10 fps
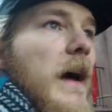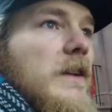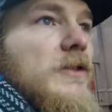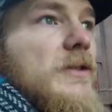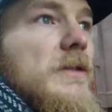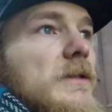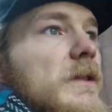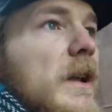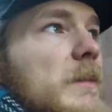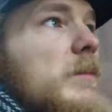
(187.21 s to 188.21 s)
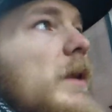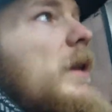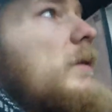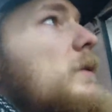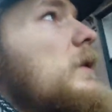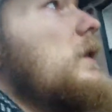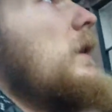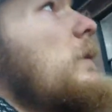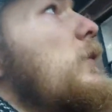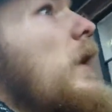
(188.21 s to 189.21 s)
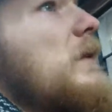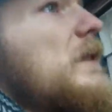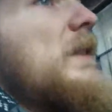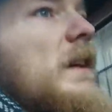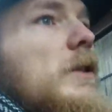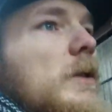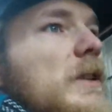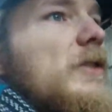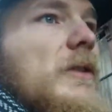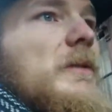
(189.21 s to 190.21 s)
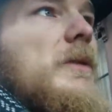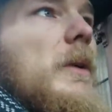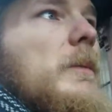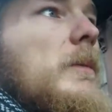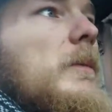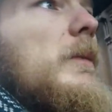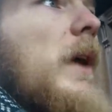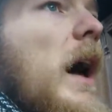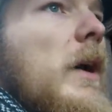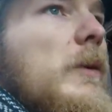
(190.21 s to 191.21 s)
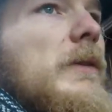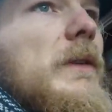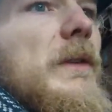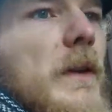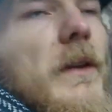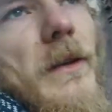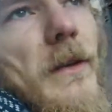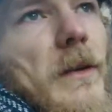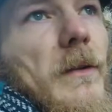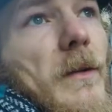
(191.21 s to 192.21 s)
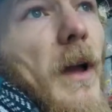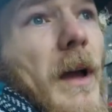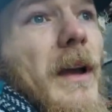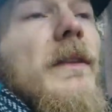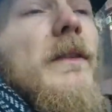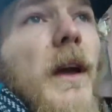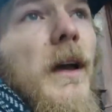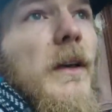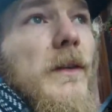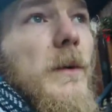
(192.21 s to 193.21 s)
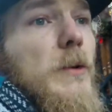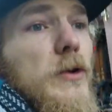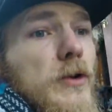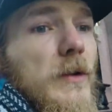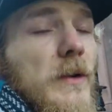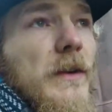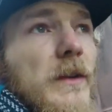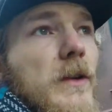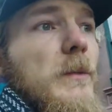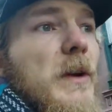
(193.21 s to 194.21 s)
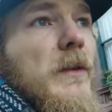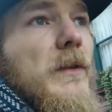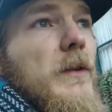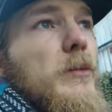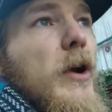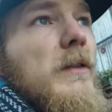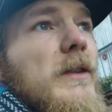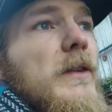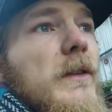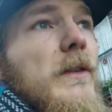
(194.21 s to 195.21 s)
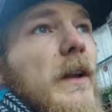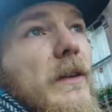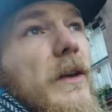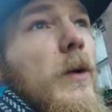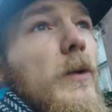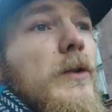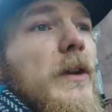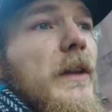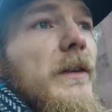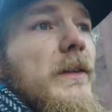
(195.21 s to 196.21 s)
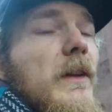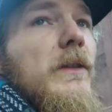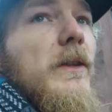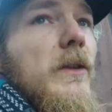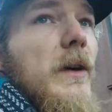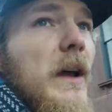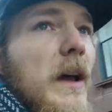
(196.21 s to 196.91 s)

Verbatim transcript: action, like a lot of more private decoration from houses, and I guess commercial could be considered private because it's like the owner that decides to do it.